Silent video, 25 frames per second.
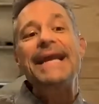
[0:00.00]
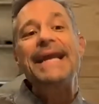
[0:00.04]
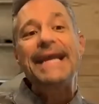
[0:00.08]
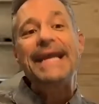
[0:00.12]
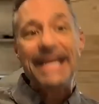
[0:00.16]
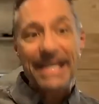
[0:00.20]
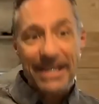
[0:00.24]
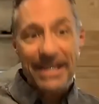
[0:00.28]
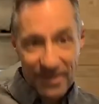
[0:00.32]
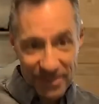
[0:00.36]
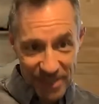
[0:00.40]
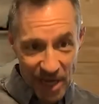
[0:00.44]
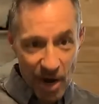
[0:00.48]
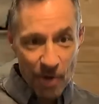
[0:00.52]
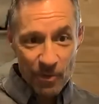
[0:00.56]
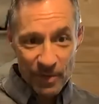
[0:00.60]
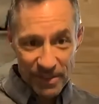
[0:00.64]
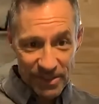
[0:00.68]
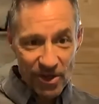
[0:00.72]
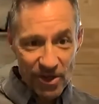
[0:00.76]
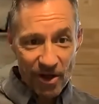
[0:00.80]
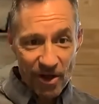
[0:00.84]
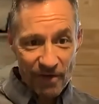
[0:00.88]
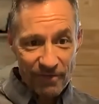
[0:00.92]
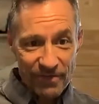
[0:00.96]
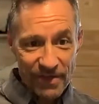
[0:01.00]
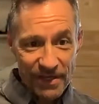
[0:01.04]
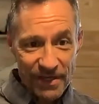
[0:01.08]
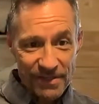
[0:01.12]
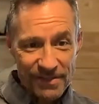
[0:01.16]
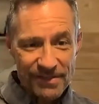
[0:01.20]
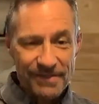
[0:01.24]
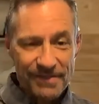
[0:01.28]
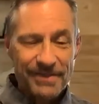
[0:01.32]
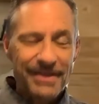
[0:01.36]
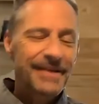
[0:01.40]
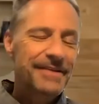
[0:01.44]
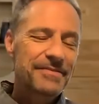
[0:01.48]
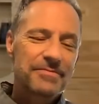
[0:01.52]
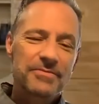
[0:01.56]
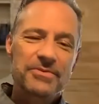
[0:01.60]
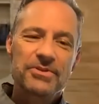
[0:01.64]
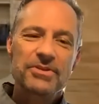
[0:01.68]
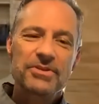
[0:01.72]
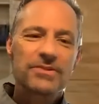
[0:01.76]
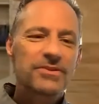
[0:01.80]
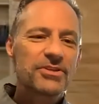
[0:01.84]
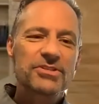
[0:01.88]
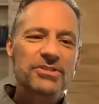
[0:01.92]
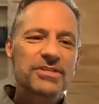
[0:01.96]
here's how we solve this.
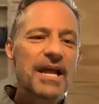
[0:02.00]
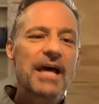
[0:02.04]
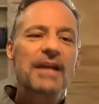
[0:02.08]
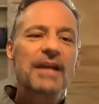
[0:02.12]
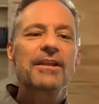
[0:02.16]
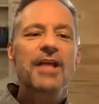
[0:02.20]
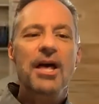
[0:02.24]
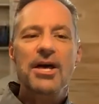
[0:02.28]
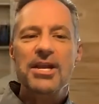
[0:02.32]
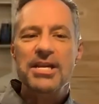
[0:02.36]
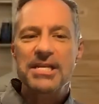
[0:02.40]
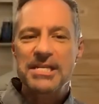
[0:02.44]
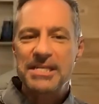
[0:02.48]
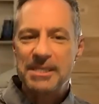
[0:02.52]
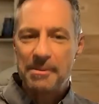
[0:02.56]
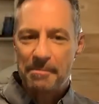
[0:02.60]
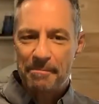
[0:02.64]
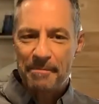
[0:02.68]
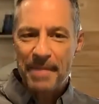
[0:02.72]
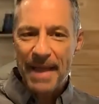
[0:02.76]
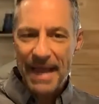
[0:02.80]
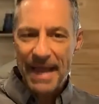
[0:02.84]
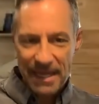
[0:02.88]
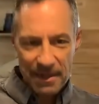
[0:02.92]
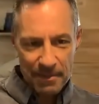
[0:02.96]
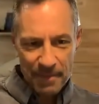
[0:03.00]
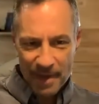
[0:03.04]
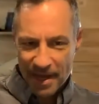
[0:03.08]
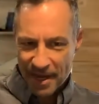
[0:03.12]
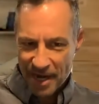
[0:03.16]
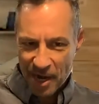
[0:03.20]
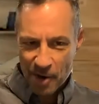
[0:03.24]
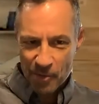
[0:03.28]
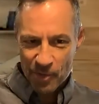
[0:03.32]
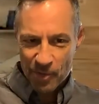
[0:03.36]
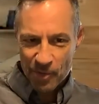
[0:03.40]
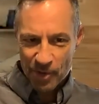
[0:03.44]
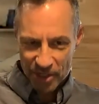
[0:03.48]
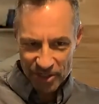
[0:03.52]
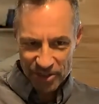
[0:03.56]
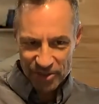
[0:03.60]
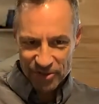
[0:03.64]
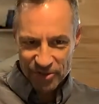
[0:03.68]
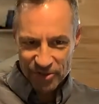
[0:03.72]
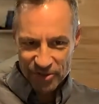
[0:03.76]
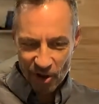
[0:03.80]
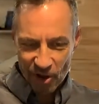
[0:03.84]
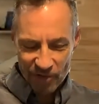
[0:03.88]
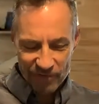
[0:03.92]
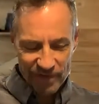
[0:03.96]
There's not a lot of debate about how we're going to
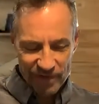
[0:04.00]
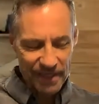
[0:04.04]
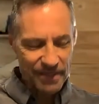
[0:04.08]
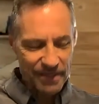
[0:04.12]
solve